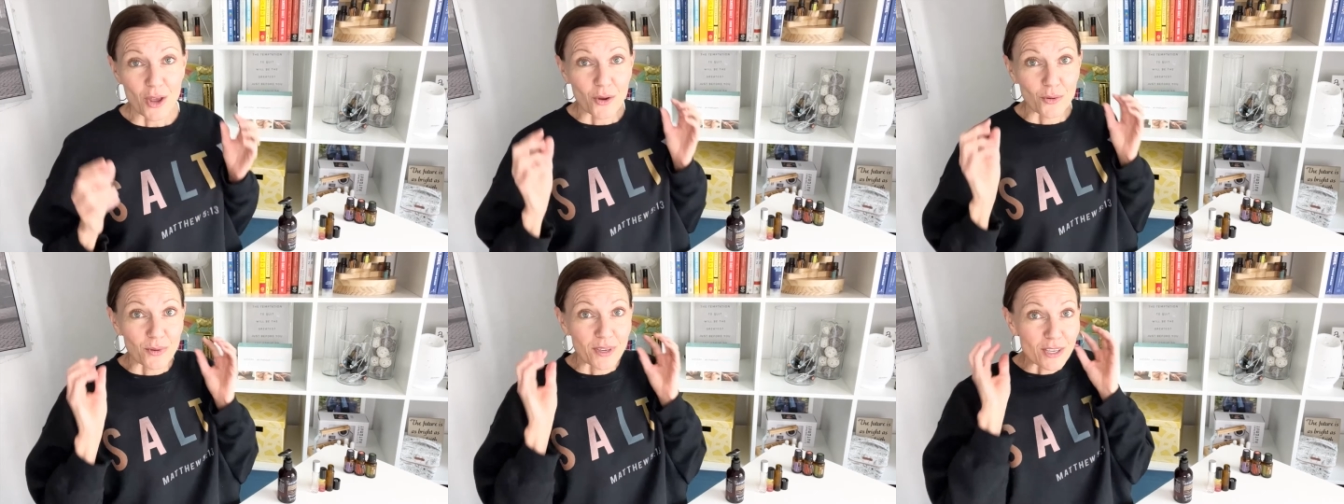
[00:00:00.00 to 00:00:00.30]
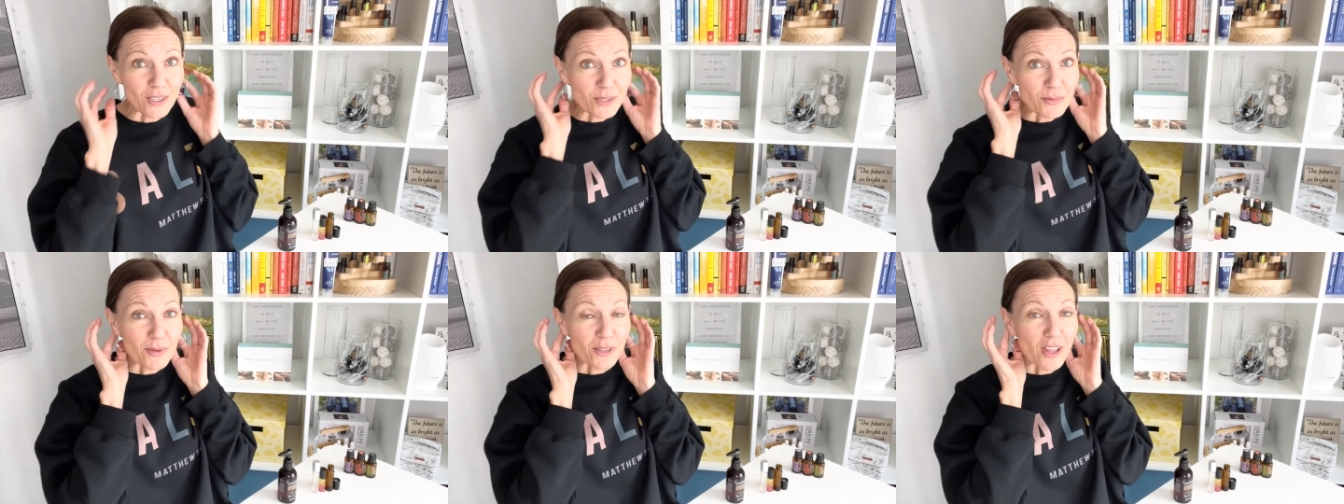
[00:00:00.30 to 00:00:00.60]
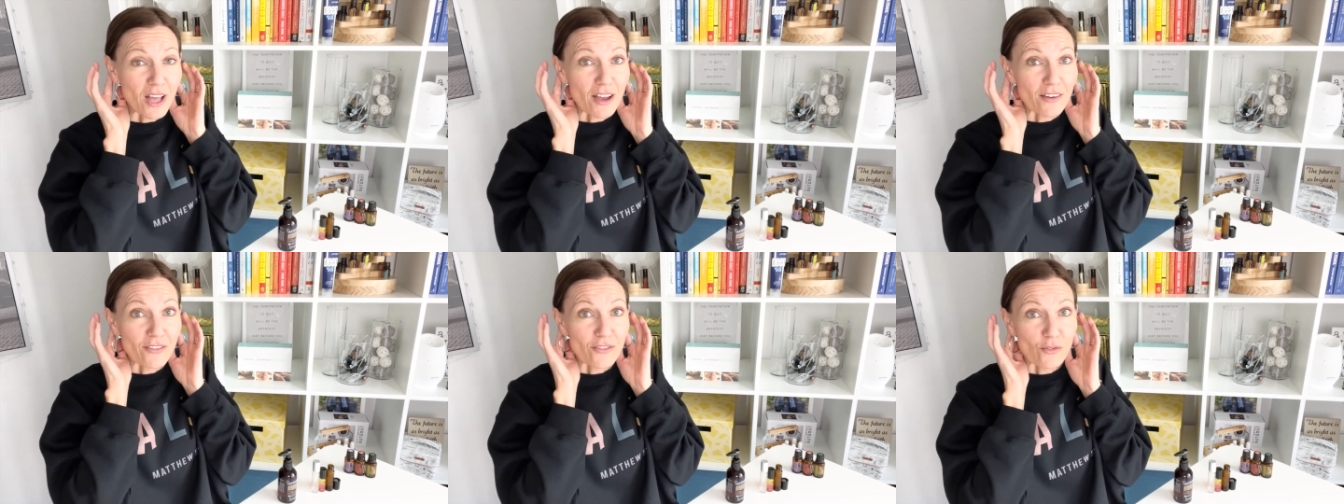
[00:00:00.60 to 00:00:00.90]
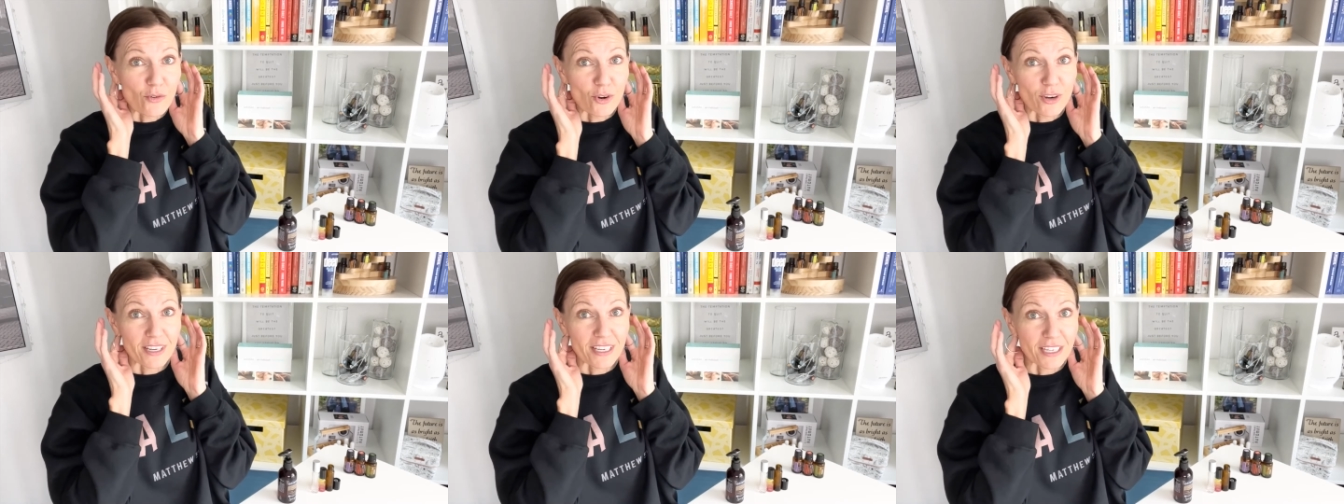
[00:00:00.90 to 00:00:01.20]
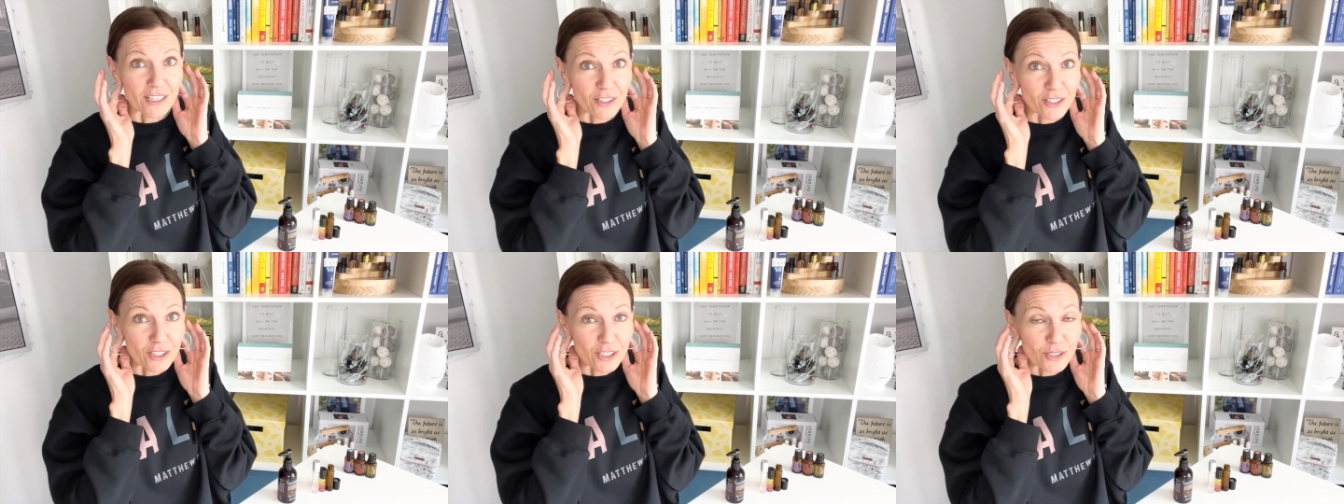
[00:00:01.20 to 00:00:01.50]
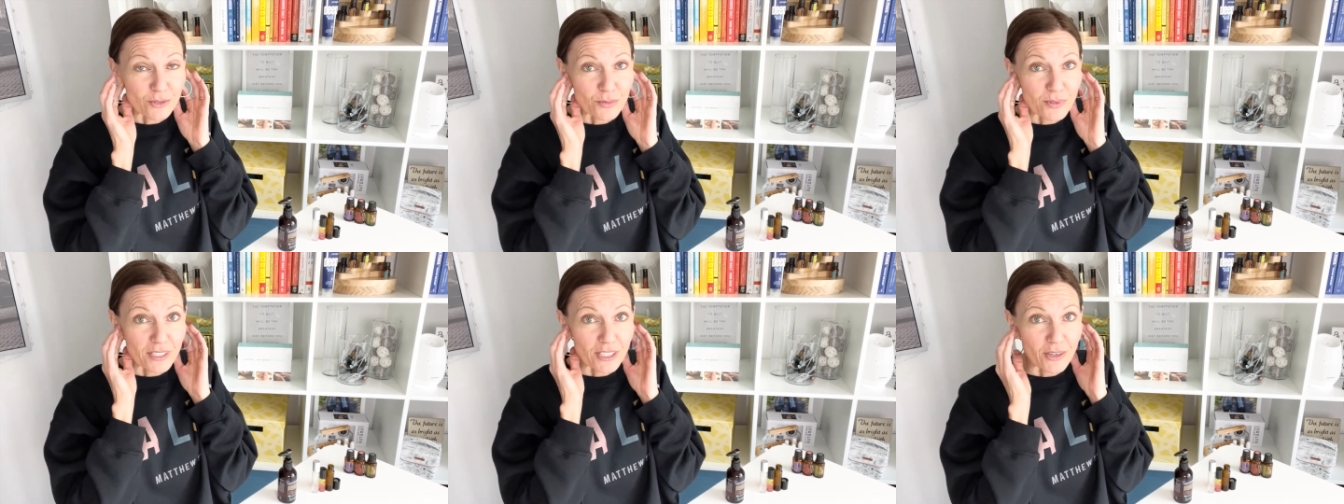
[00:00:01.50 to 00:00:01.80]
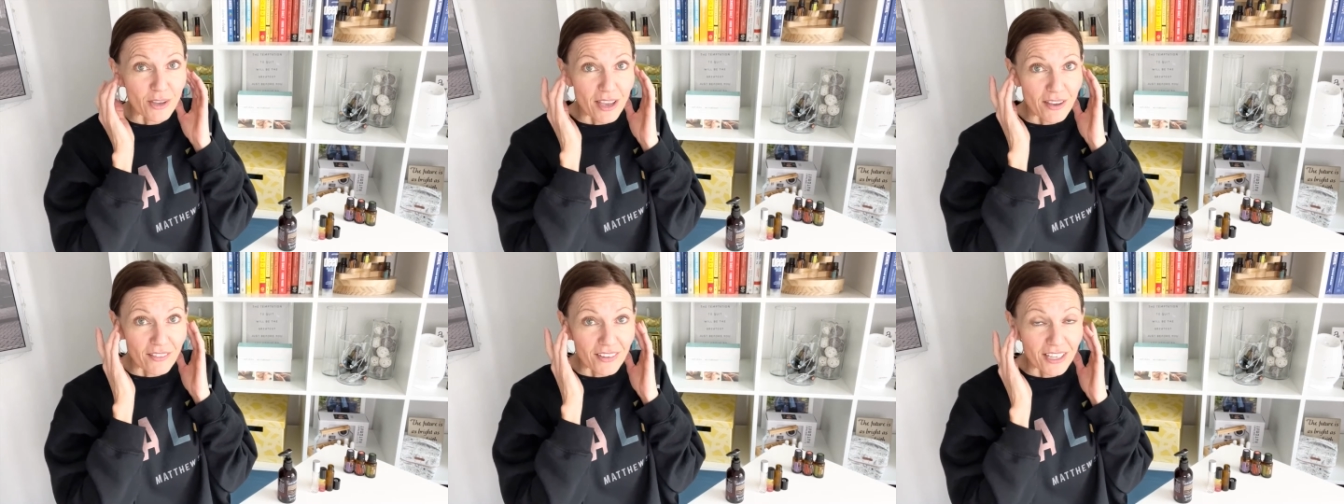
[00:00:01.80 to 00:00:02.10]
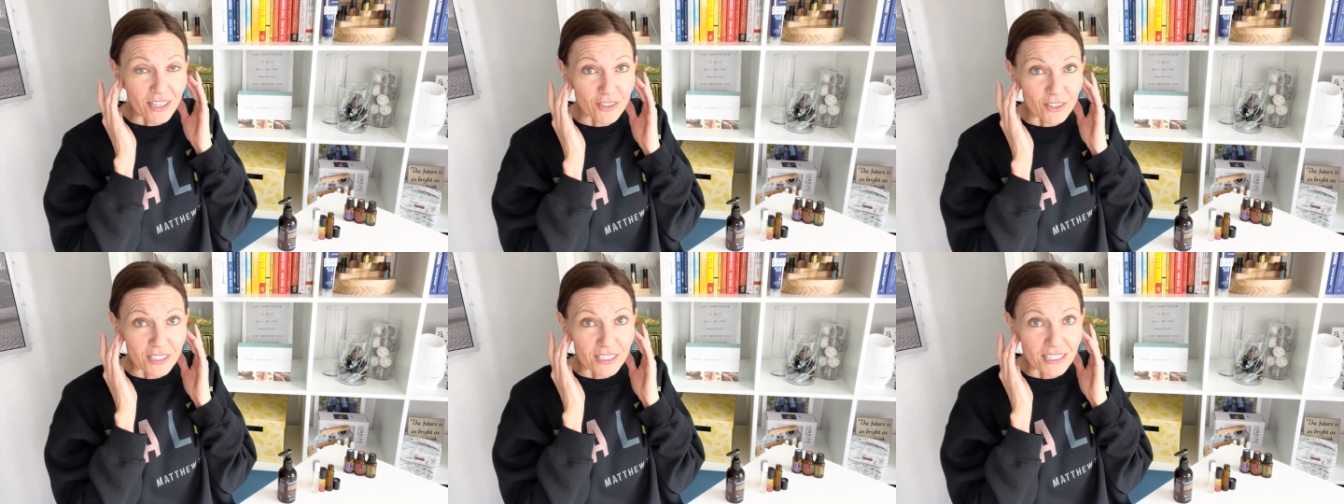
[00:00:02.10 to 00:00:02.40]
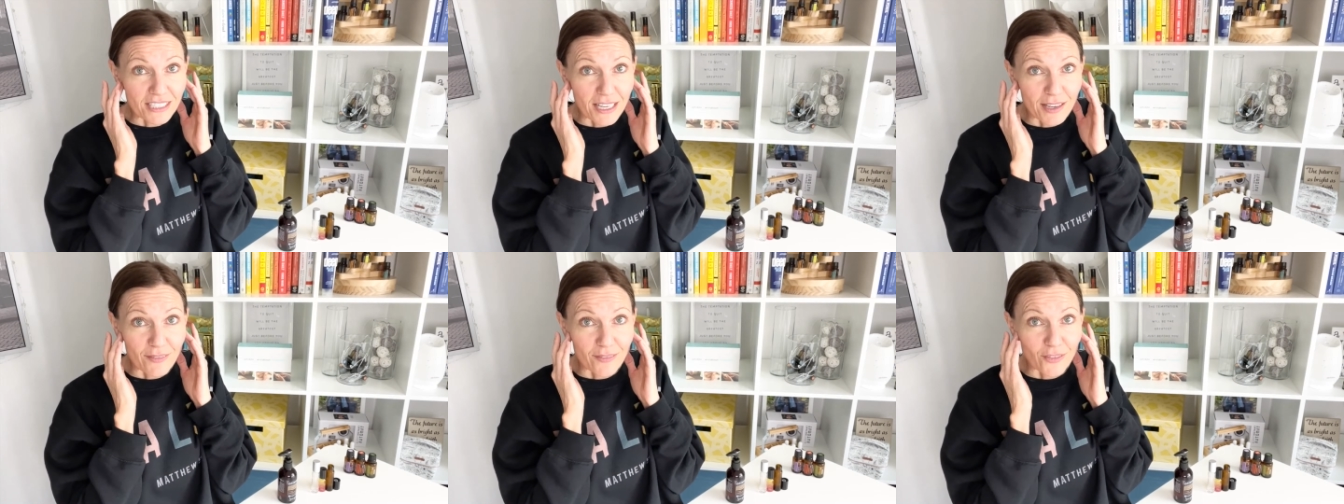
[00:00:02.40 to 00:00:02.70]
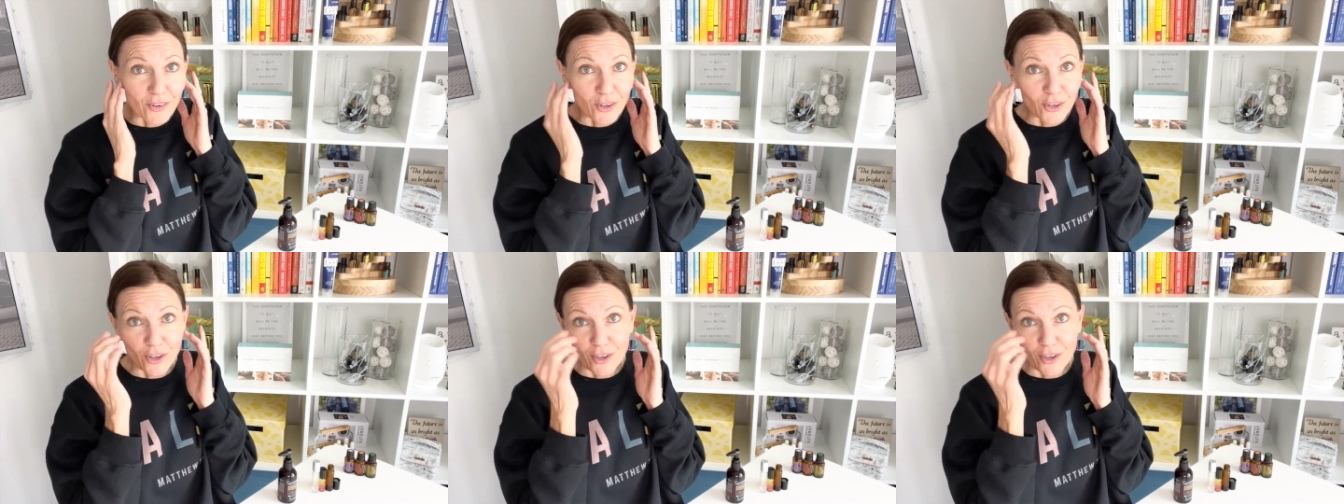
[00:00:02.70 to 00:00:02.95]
We use them a lot for ears when you have ear discomfort,